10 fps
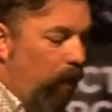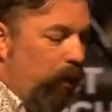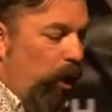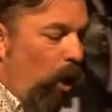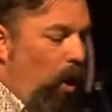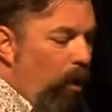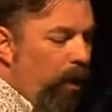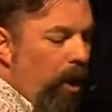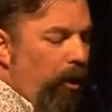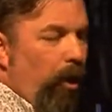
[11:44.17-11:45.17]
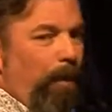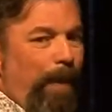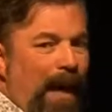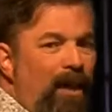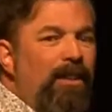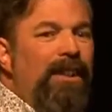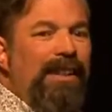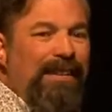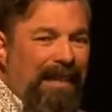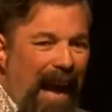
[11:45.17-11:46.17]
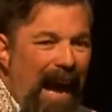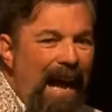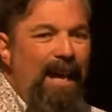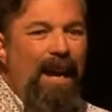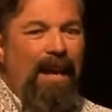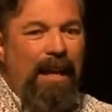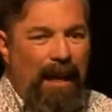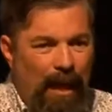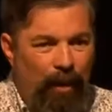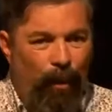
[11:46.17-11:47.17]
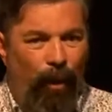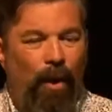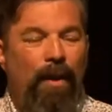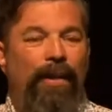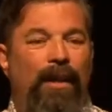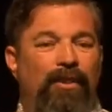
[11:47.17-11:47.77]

were told you're better to die a hero than